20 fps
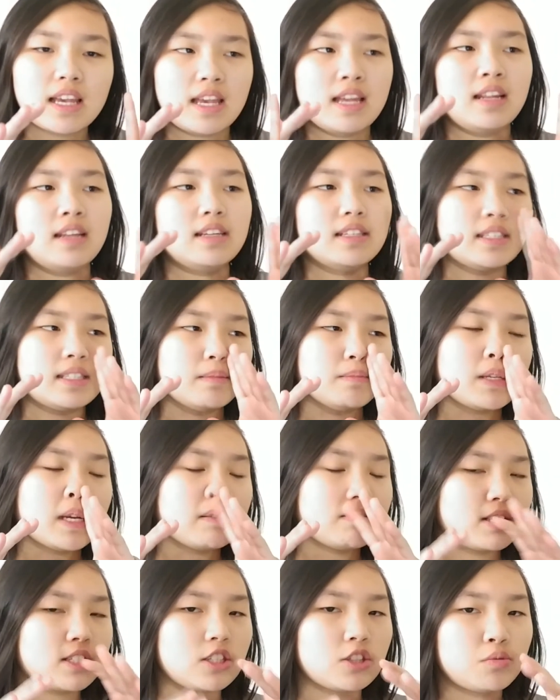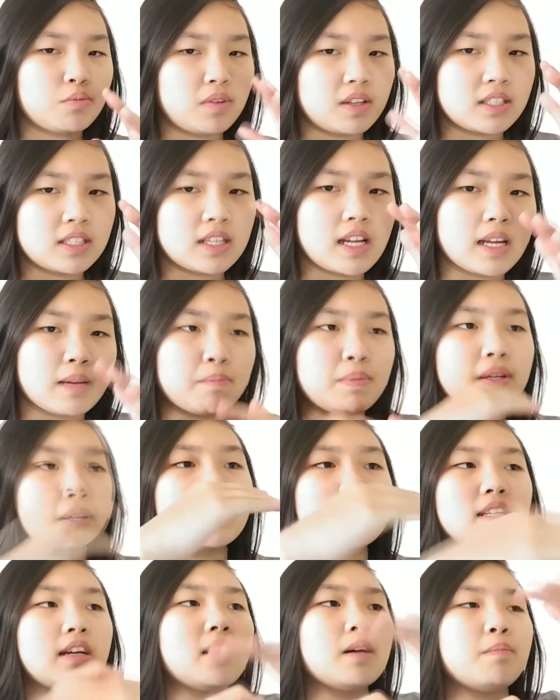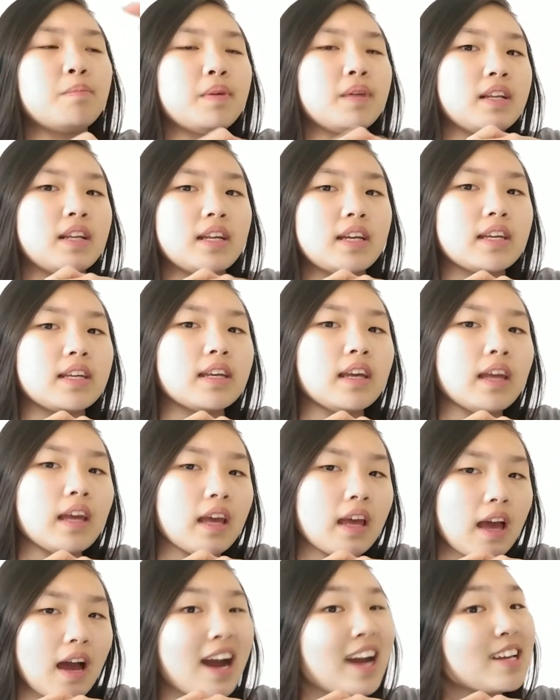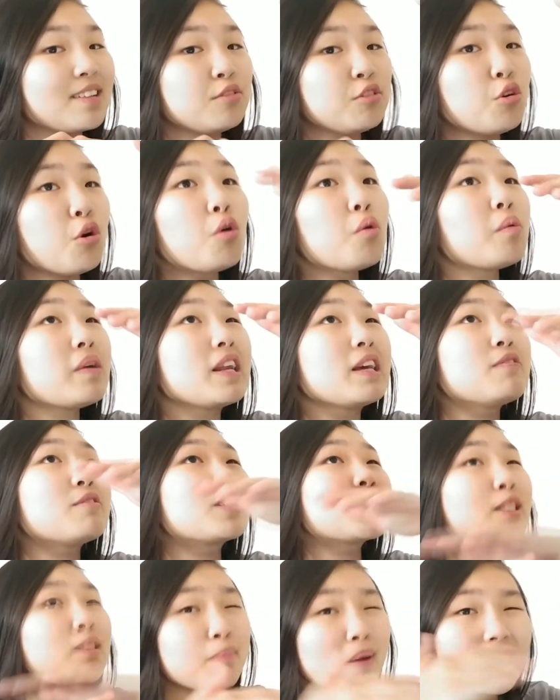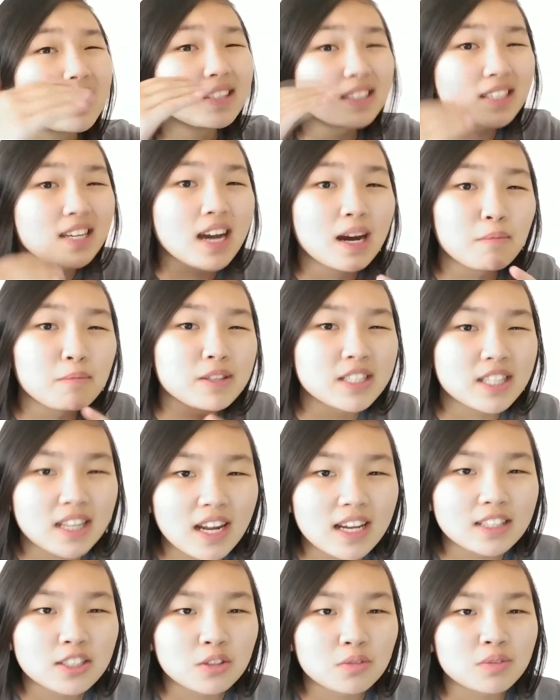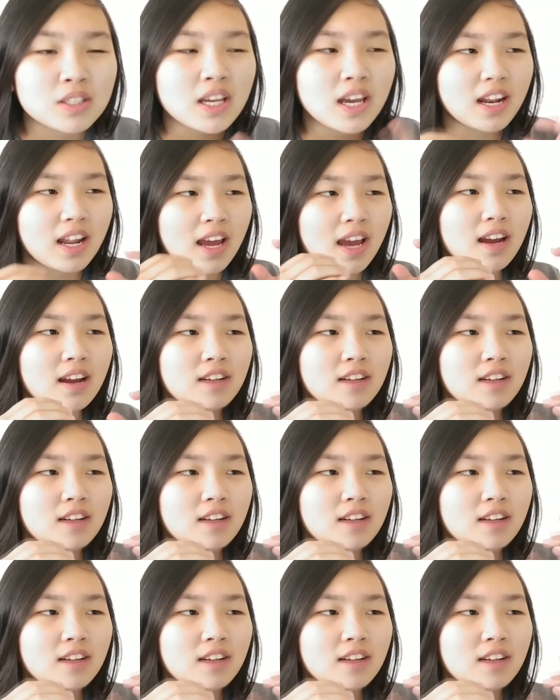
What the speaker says: and like sometimes I just want to like build it up, and like I normally respond to comments a lot, so it's kind of